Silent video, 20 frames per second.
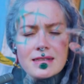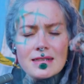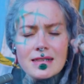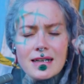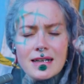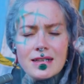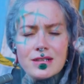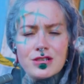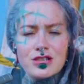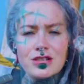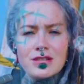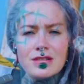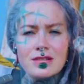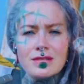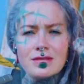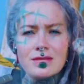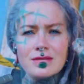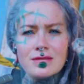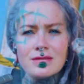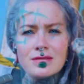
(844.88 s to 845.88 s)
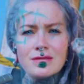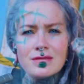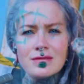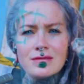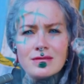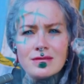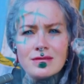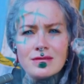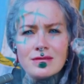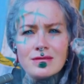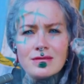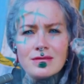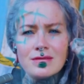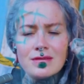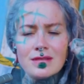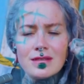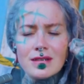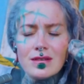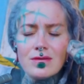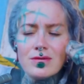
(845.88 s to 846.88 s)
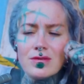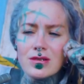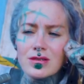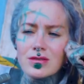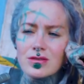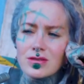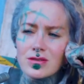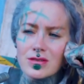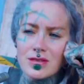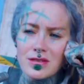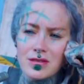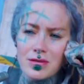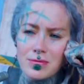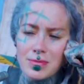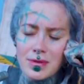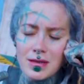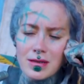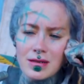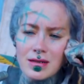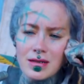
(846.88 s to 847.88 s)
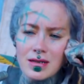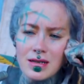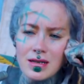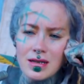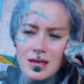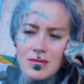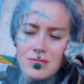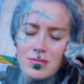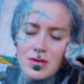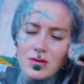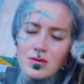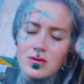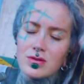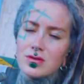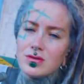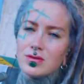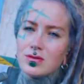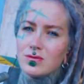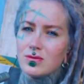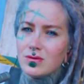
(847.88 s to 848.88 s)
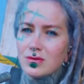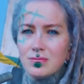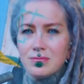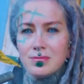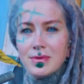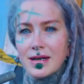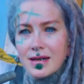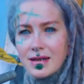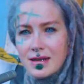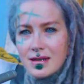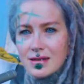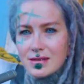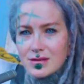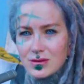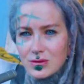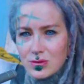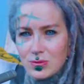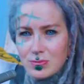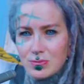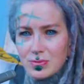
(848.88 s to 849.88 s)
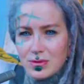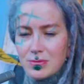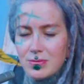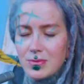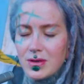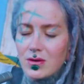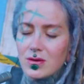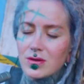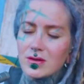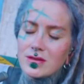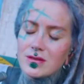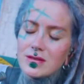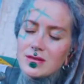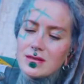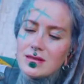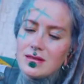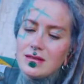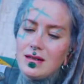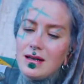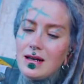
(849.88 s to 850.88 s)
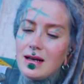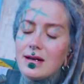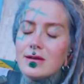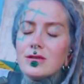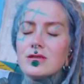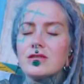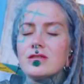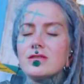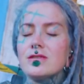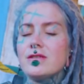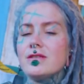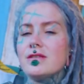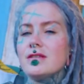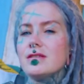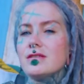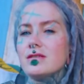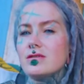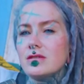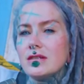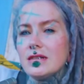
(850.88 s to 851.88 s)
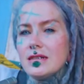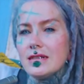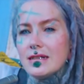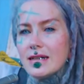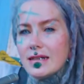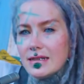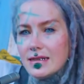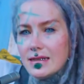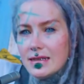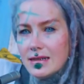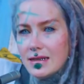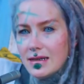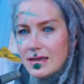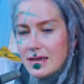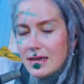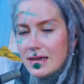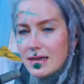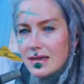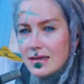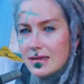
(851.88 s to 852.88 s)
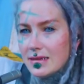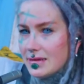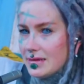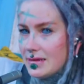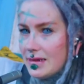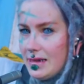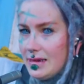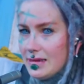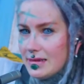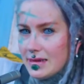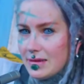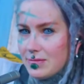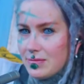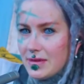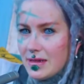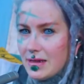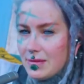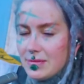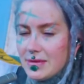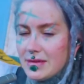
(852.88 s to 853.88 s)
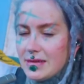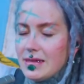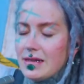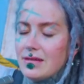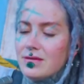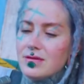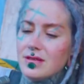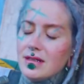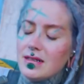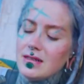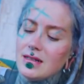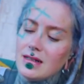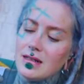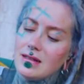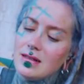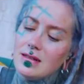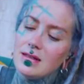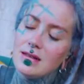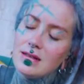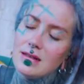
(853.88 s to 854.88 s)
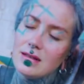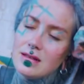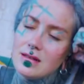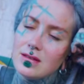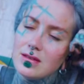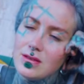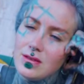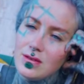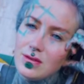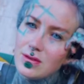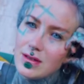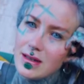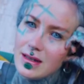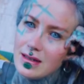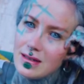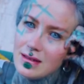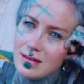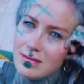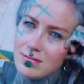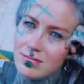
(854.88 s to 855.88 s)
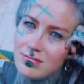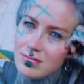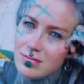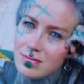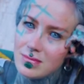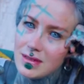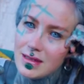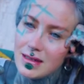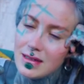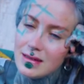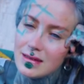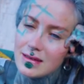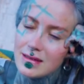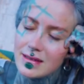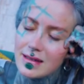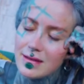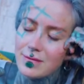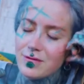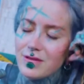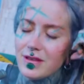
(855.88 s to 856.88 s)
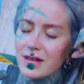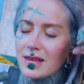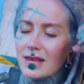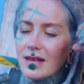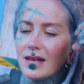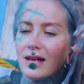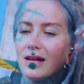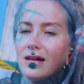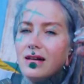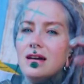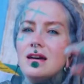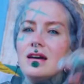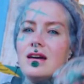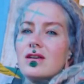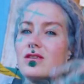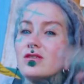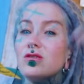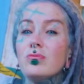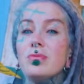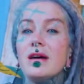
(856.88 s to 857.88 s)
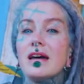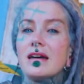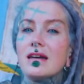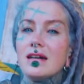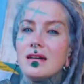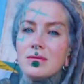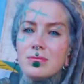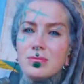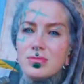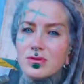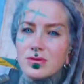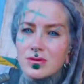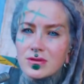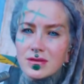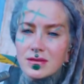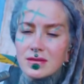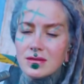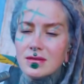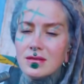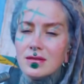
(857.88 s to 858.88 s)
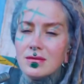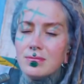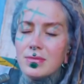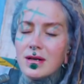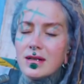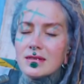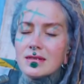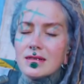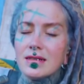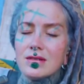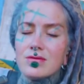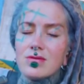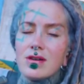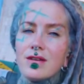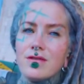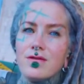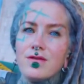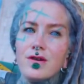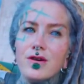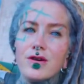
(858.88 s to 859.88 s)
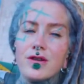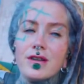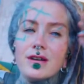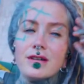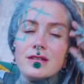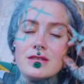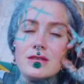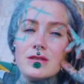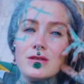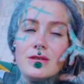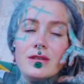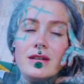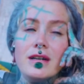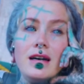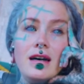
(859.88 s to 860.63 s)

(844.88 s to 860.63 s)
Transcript: station, it was stopping because you could buy their soup. Because in Laos, on the street, they sell sometimes stuff, and then you can eat something there, go back in the bus, bus and drive further. So